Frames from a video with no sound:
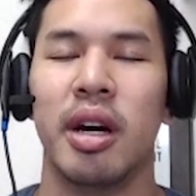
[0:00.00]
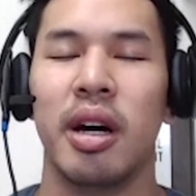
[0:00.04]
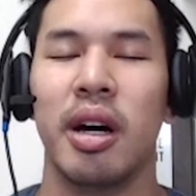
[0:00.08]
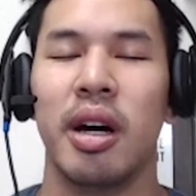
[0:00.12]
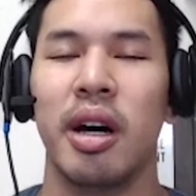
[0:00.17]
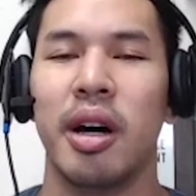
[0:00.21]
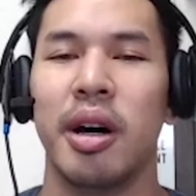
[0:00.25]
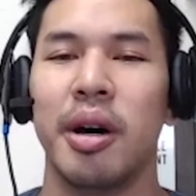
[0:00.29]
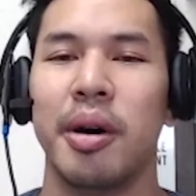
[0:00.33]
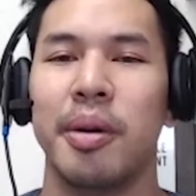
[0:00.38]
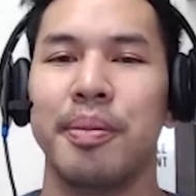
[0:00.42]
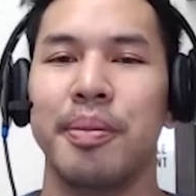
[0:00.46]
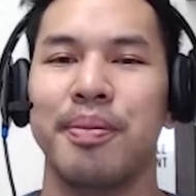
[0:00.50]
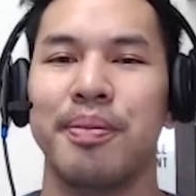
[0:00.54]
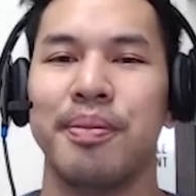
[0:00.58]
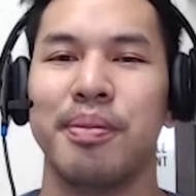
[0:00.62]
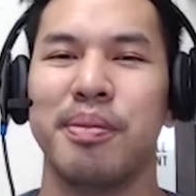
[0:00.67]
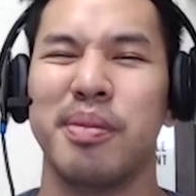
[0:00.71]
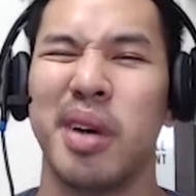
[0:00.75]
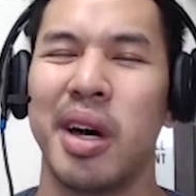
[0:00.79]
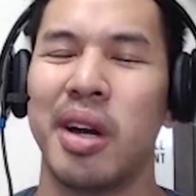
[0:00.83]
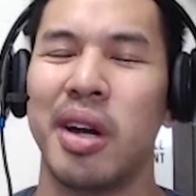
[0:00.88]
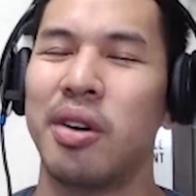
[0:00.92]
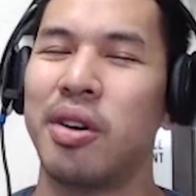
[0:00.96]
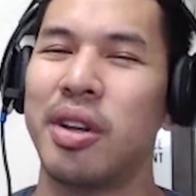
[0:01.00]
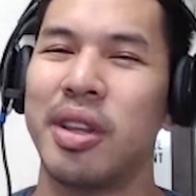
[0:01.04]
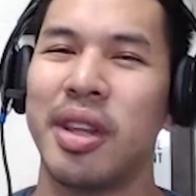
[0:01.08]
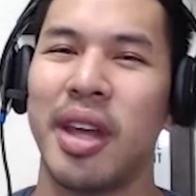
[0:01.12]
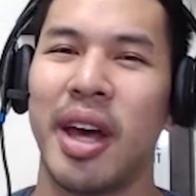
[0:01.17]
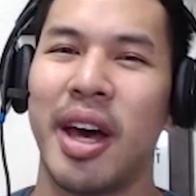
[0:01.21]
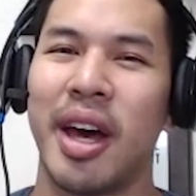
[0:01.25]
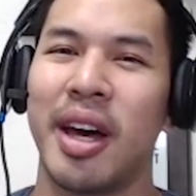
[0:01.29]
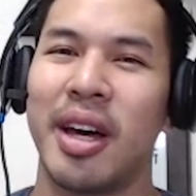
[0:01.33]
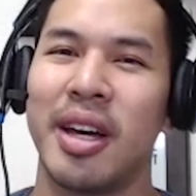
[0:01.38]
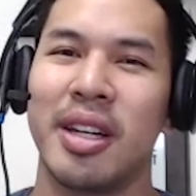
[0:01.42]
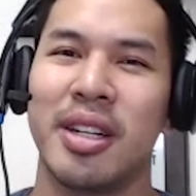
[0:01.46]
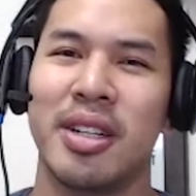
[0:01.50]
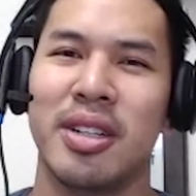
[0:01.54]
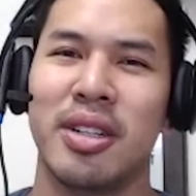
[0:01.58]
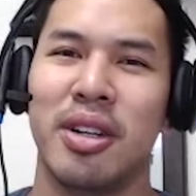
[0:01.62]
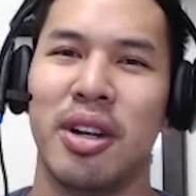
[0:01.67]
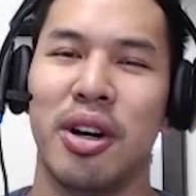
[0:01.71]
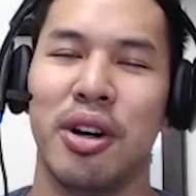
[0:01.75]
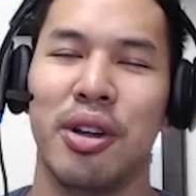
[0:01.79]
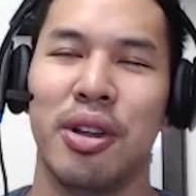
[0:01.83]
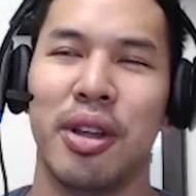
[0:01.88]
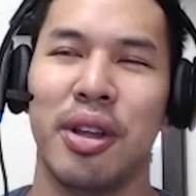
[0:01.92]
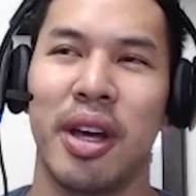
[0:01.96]
Um, but other than that, you
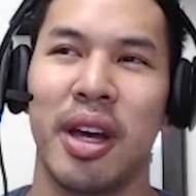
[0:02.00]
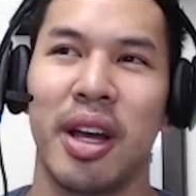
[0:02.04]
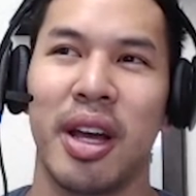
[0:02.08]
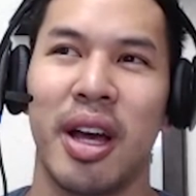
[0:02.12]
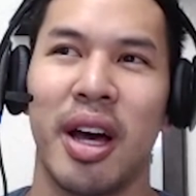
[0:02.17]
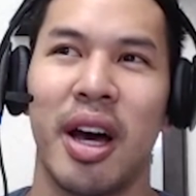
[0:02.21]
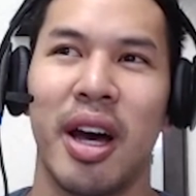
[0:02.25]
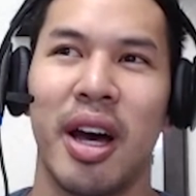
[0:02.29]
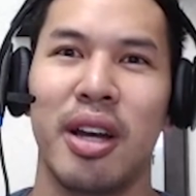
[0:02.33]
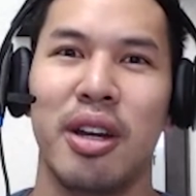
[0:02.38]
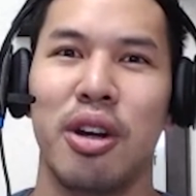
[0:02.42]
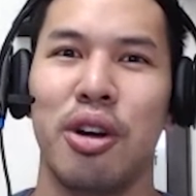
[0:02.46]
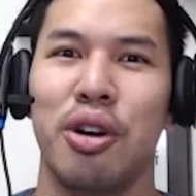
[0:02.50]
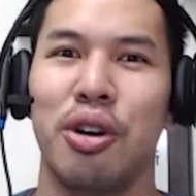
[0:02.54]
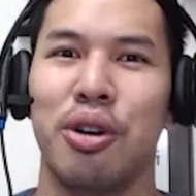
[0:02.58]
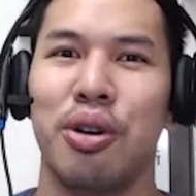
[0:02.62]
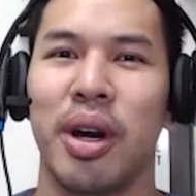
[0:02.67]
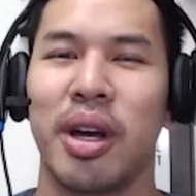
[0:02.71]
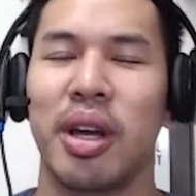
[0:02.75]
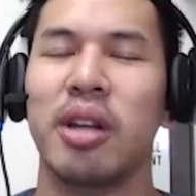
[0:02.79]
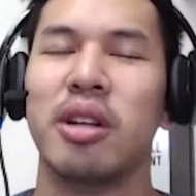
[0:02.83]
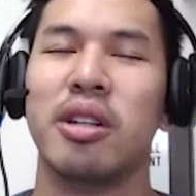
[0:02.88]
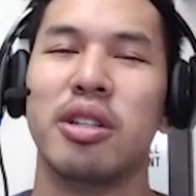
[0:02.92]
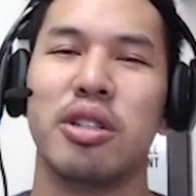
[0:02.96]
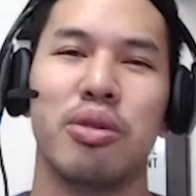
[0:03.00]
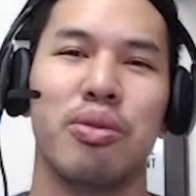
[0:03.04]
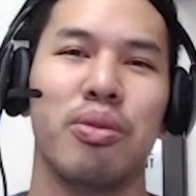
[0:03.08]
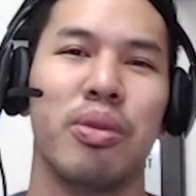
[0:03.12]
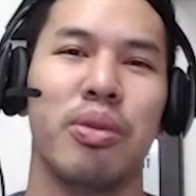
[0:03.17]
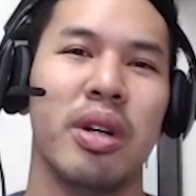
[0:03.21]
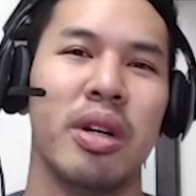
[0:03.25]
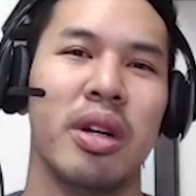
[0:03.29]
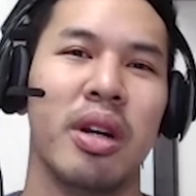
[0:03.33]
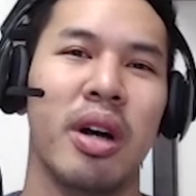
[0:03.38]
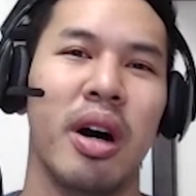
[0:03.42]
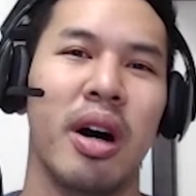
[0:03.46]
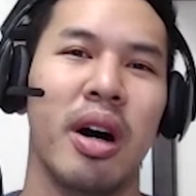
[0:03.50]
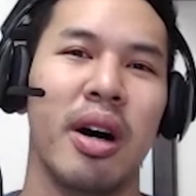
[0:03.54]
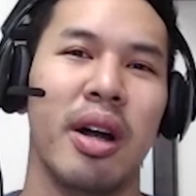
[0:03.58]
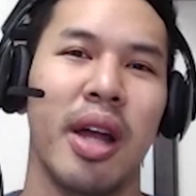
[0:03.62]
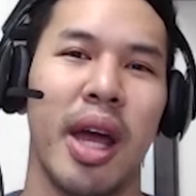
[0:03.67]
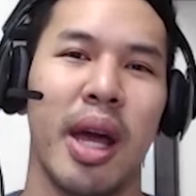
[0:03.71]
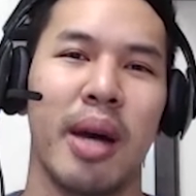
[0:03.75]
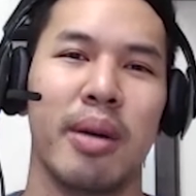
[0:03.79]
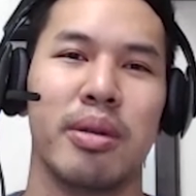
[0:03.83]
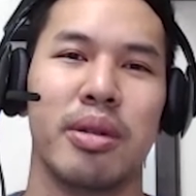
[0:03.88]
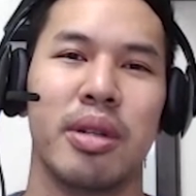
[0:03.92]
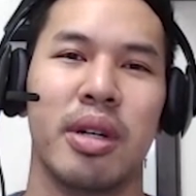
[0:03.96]
know, like I know I can just win on
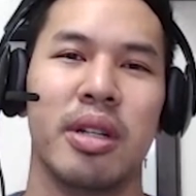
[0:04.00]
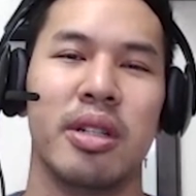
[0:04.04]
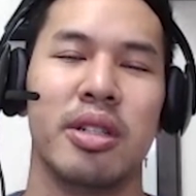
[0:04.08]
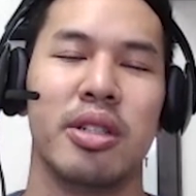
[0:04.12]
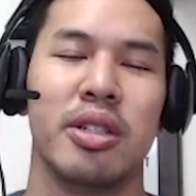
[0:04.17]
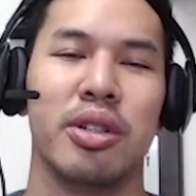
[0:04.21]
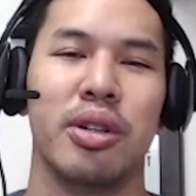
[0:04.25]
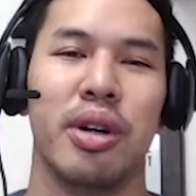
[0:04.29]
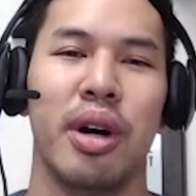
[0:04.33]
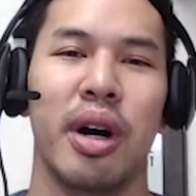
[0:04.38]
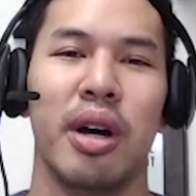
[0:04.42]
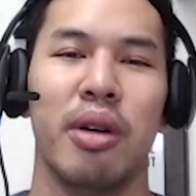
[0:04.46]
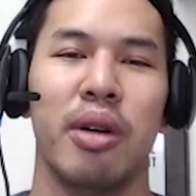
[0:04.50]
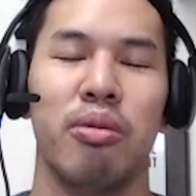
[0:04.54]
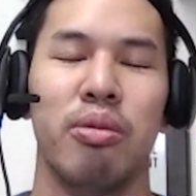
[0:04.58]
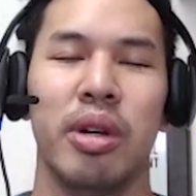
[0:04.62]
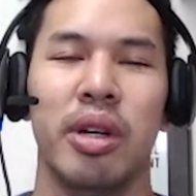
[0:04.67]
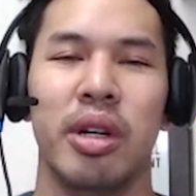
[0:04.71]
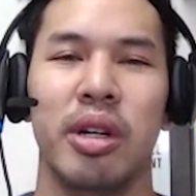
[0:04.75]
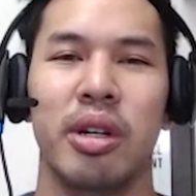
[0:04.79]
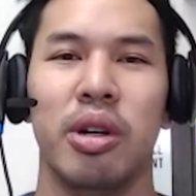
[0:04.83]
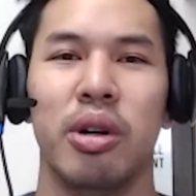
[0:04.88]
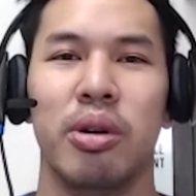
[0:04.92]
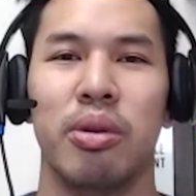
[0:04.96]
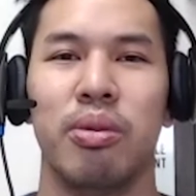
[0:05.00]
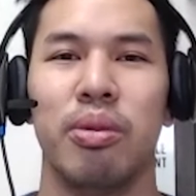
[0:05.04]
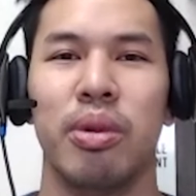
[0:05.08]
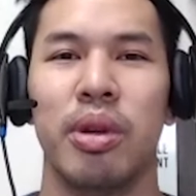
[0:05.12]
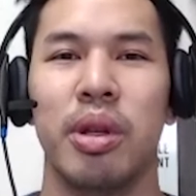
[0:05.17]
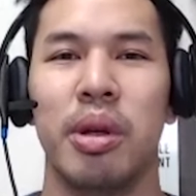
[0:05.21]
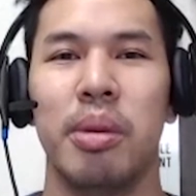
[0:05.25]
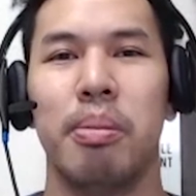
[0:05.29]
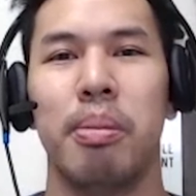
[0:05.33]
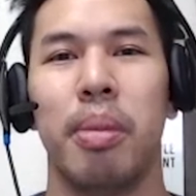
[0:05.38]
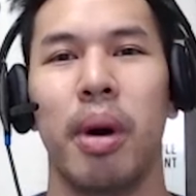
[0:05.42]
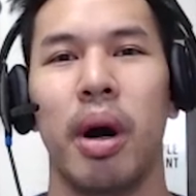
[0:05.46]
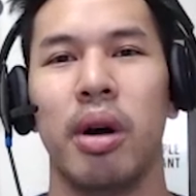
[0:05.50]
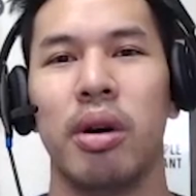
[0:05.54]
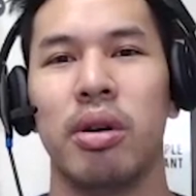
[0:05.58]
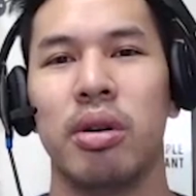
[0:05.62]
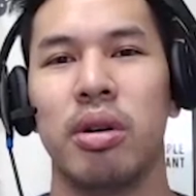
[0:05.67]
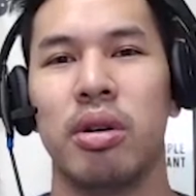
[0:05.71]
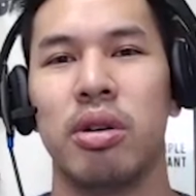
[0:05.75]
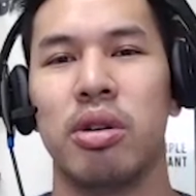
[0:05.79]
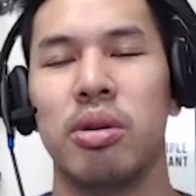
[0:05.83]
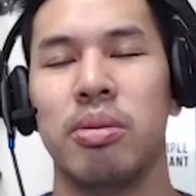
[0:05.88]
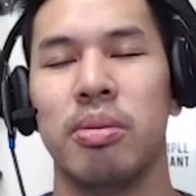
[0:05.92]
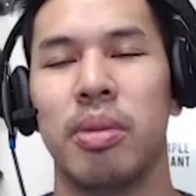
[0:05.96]
Amazon, so I really don't really
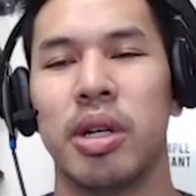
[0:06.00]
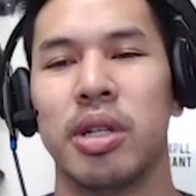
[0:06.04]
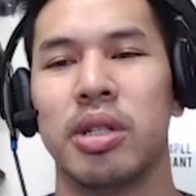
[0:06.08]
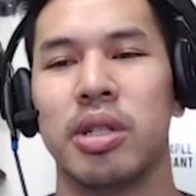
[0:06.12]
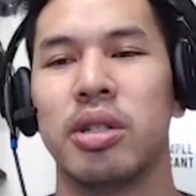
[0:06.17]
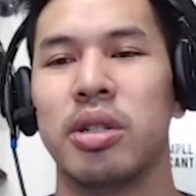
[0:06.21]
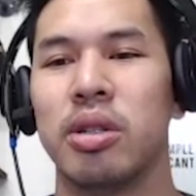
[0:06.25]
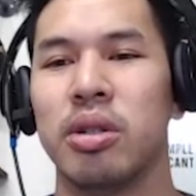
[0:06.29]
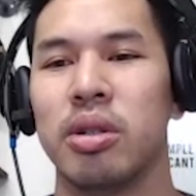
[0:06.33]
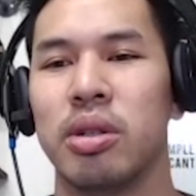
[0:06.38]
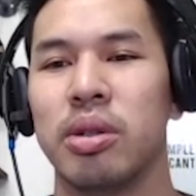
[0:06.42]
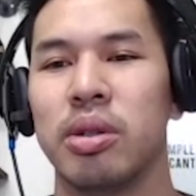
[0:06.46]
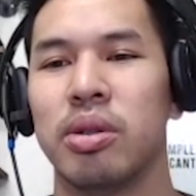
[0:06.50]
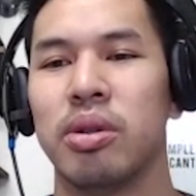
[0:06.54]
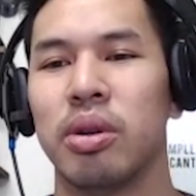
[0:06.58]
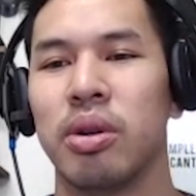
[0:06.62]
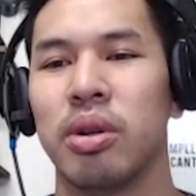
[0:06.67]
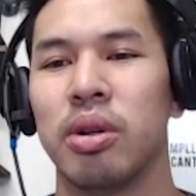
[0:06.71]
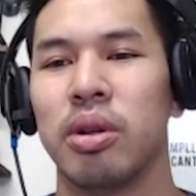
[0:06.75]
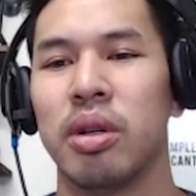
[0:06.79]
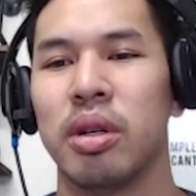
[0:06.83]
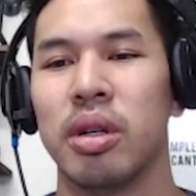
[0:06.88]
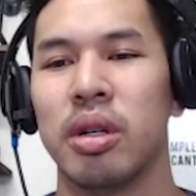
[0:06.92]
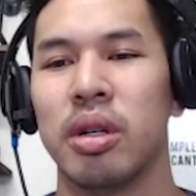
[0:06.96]
bother too much to learn